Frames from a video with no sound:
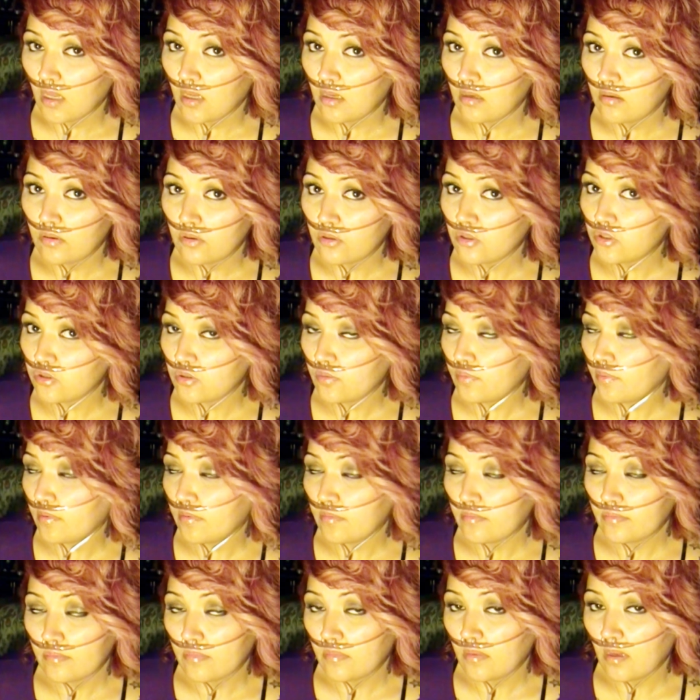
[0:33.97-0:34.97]
Like, you're
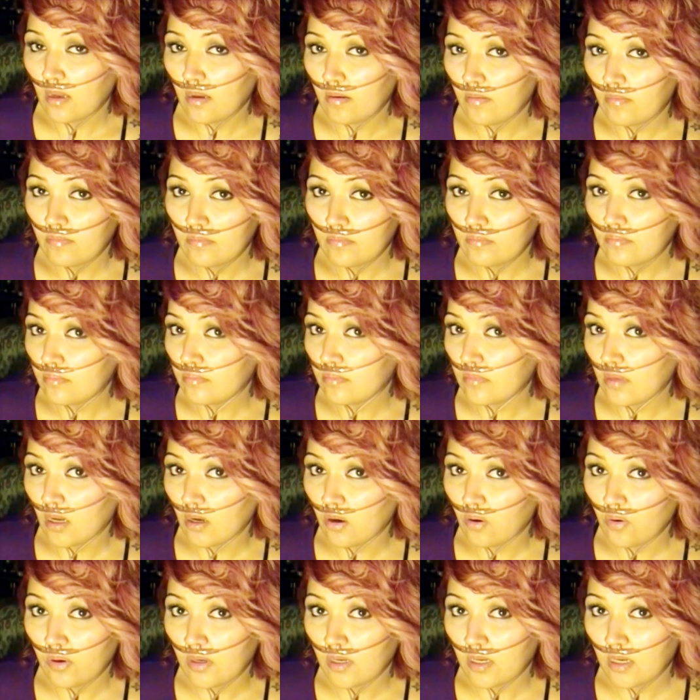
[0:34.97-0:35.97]
tripping. I'm
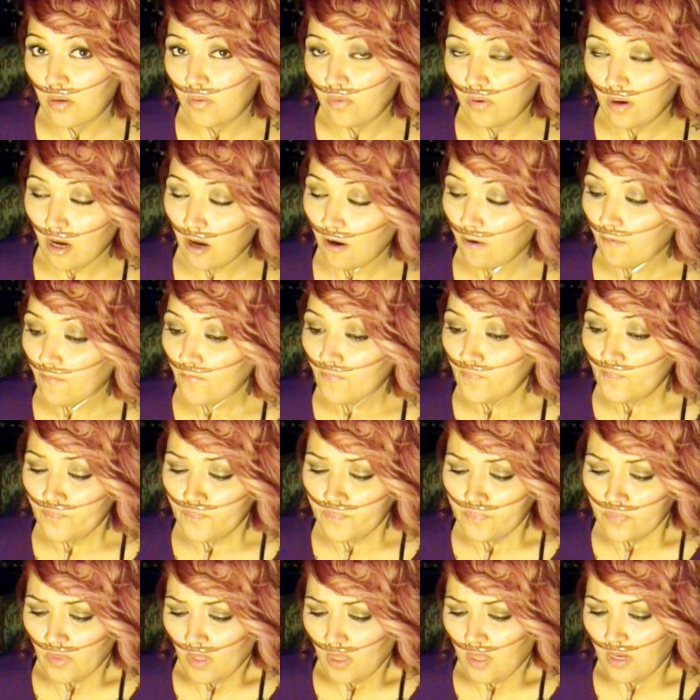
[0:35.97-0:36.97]
not going anywhere.
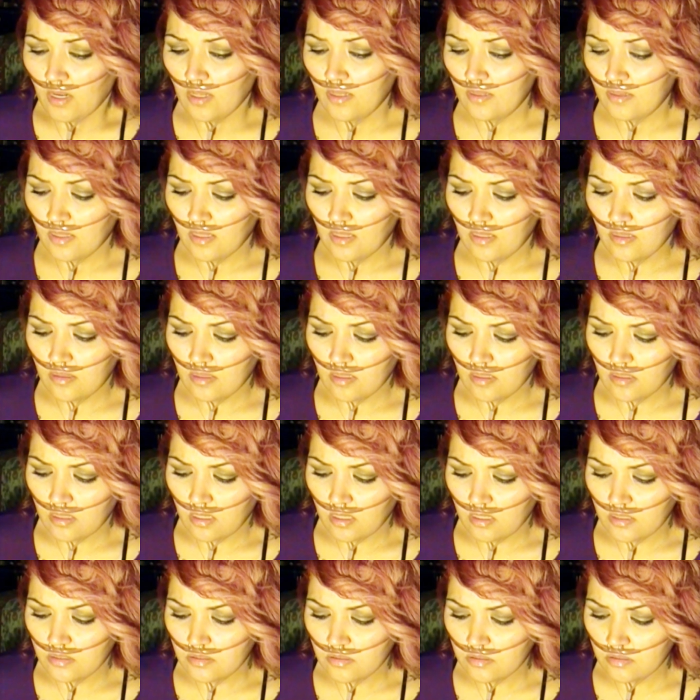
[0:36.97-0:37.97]
And I think
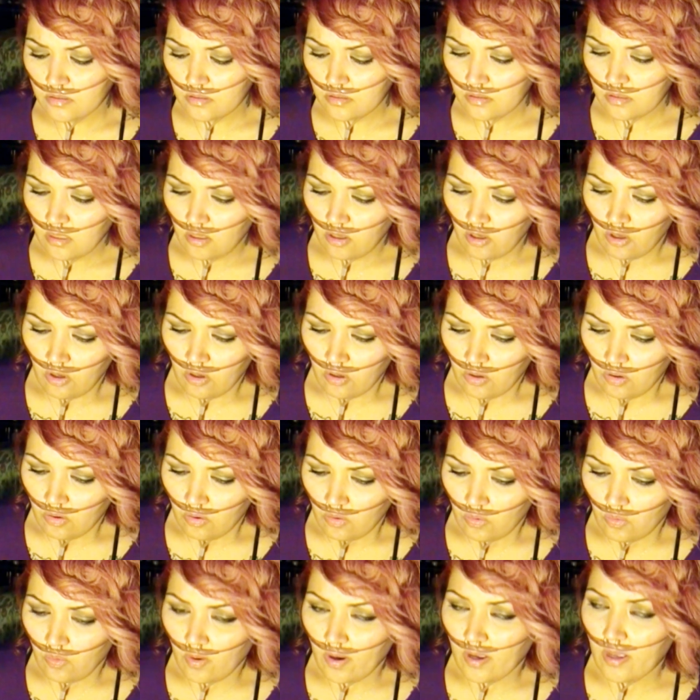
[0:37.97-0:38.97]
that that's
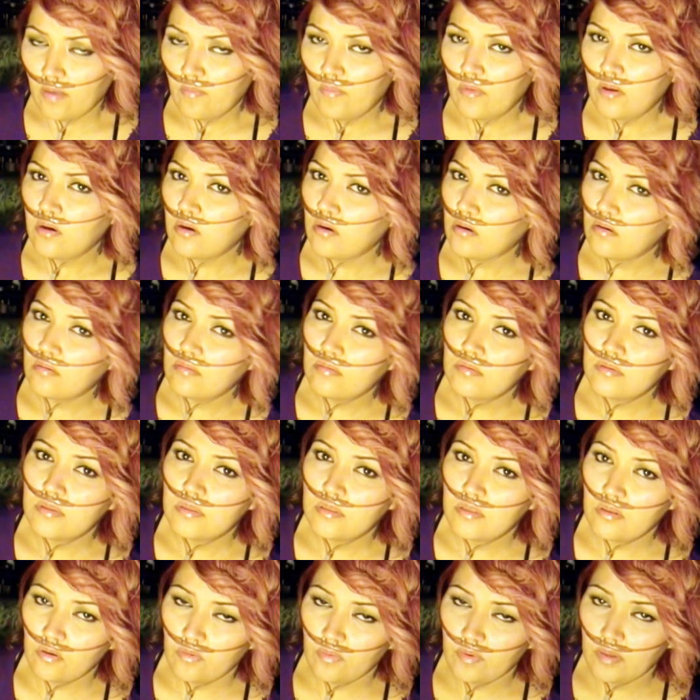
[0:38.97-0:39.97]
why I'm here
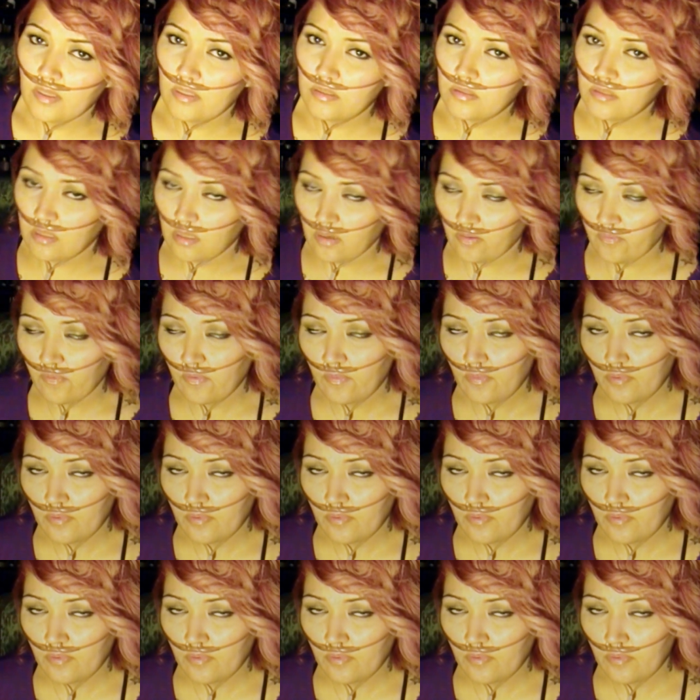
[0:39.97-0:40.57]
still, because